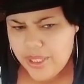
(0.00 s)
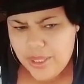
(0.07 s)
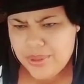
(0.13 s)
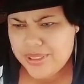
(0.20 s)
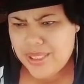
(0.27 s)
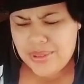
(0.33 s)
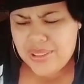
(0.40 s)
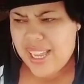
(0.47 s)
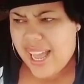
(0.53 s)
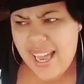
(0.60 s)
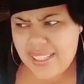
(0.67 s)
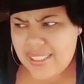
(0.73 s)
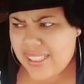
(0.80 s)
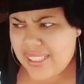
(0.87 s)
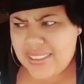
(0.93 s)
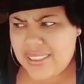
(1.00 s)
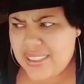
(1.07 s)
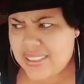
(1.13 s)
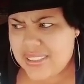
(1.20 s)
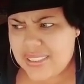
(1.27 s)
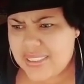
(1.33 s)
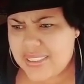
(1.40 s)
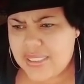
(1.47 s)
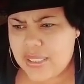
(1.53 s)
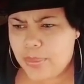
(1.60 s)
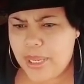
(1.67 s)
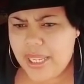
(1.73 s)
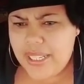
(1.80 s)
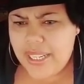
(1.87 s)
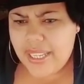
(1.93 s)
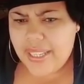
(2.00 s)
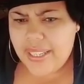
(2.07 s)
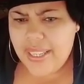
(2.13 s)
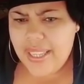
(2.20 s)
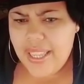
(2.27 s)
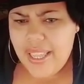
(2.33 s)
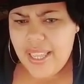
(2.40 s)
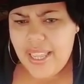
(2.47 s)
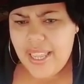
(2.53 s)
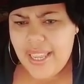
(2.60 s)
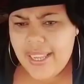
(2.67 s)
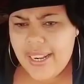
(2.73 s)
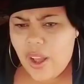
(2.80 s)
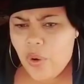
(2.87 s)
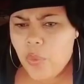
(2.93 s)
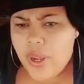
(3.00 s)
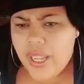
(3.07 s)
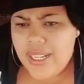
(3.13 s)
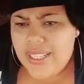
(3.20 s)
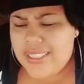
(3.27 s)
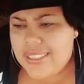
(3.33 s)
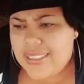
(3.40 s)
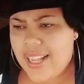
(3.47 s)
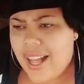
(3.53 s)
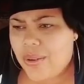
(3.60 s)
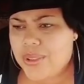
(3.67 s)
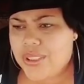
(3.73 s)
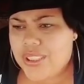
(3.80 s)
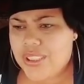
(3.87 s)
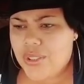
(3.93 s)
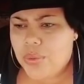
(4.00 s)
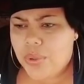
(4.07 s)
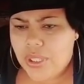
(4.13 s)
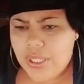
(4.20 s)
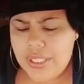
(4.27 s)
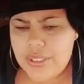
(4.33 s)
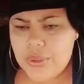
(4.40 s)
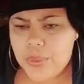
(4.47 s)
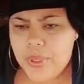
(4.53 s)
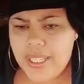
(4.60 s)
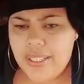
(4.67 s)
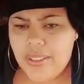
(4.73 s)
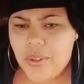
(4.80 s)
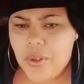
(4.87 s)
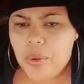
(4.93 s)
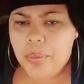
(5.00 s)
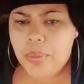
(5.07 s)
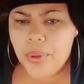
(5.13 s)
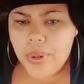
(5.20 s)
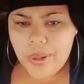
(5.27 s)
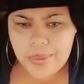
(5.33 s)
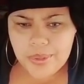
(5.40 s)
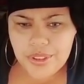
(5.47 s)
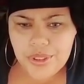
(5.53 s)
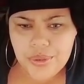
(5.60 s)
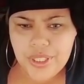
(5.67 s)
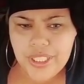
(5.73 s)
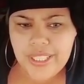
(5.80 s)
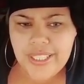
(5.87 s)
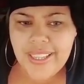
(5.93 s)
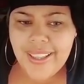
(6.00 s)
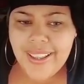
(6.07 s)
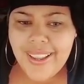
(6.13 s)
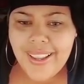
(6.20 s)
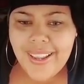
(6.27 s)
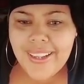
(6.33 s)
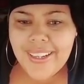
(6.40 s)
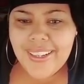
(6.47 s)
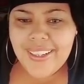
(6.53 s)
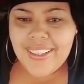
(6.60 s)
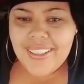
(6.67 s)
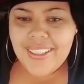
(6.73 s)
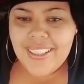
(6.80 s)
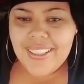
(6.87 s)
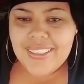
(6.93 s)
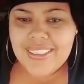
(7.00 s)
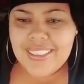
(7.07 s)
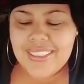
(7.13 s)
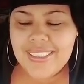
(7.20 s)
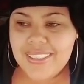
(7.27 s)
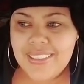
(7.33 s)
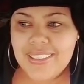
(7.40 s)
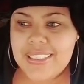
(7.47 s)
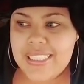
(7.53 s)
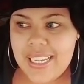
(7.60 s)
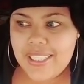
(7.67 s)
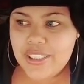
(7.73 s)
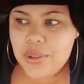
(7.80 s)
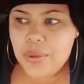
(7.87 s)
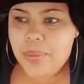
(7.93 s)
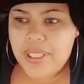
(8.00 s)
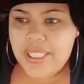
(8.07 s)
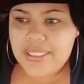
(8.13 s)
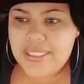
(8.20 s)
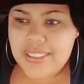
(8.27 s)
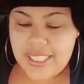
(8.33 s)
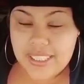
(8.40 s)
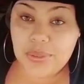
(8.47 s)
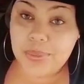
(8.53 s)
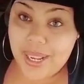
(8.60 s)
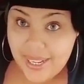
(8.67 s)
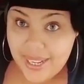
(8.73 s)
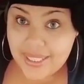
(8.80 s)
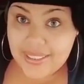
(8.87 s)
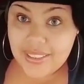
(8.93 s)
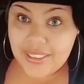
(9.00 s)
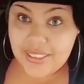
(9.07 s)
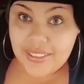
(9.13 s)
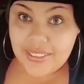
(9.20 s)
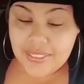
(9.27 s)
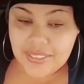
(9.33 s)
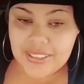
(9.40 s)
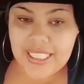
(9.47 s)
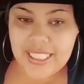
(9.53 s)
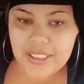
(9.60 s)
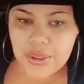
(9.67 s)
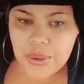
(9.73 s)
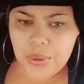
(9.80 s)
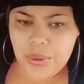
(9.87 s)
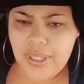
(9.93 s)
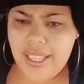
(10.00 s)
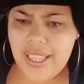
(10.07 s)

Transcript: It was the holiday seasons or something like that. And I was in New Orleans, went on Bourbon Street to this little tattoo place, and that's when I got the little tattoo.